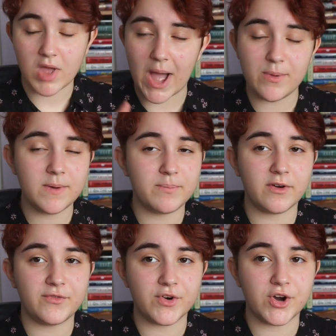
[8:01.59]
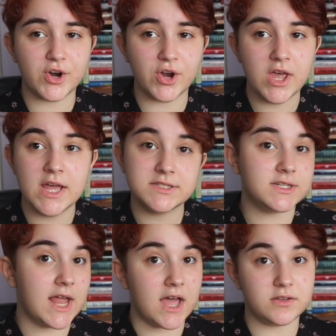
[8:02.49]
I would prefer to
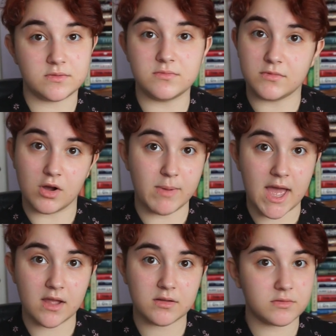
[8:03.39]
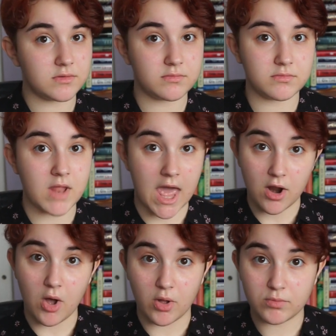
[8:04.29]
not go back at
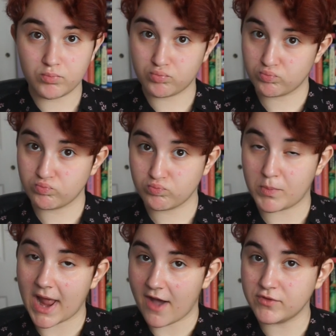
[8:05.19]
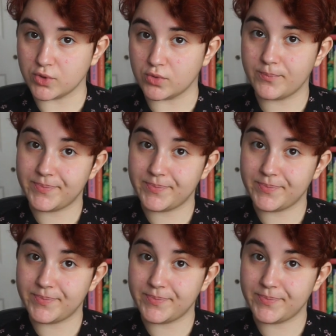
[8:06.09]
all, but I have to.